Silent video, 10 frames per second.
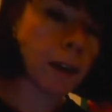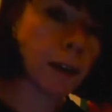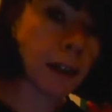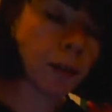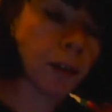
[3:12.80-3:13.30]
The
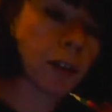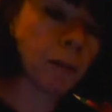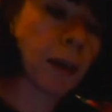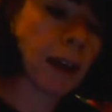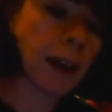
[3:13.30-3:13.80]
difference
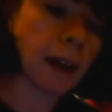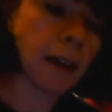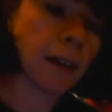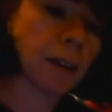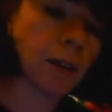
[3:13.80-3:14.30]

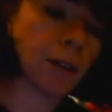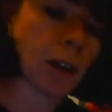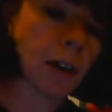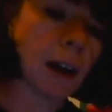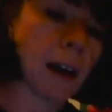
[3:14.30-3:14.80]
being, if you
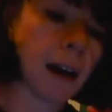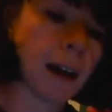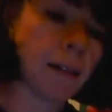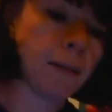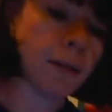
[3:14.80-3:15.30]
don't
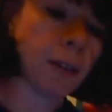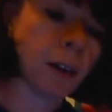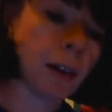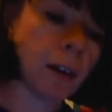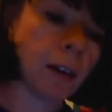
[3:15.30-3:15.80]
have
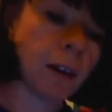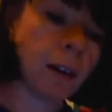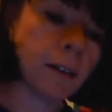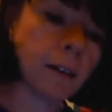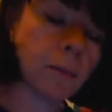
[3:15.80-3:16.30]

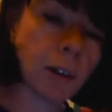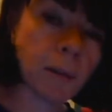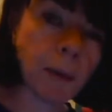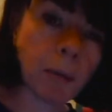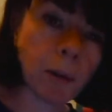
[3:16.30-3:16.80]
some
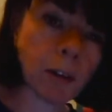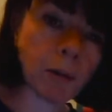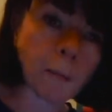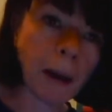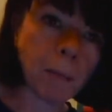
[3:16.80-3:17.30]
tracing paper,
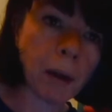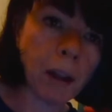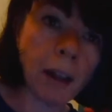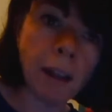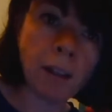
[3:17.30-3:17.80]
greaseproof
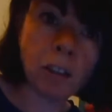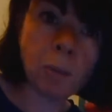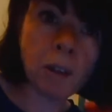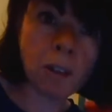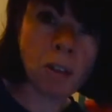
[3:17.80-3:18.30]
paper, just
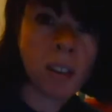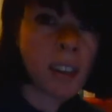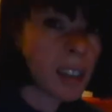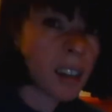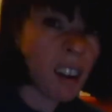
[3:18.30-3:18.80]
means that you can
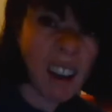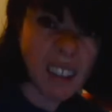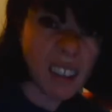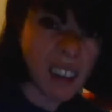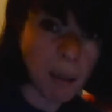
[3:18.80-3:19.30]
see the
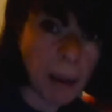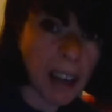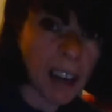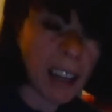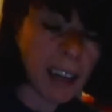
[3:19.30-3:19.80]
lights look a bit
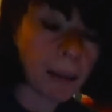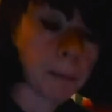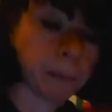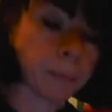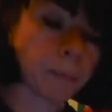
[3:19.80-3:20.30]
clearly.
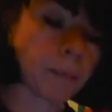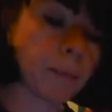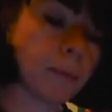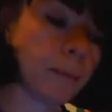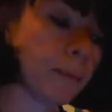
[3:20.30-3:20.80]

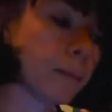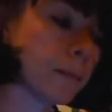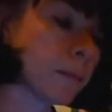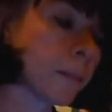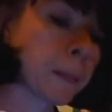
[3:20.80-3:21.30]

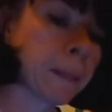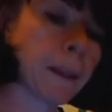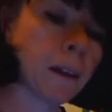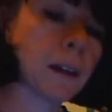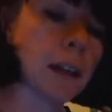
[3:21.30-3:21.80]

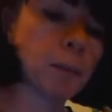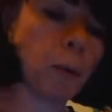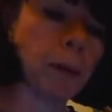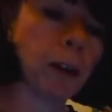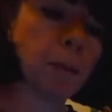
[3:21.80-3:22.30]
So let's
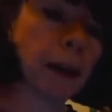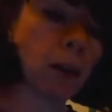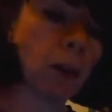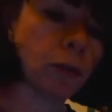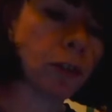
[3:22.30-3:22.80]
pop those
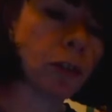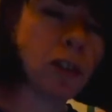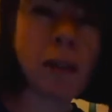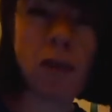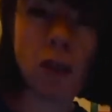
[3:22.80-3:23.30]
back on, just
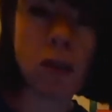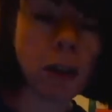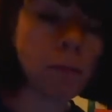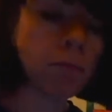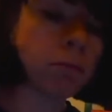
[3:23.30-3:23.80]
because I've got
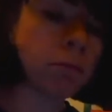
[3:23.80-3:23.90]
some,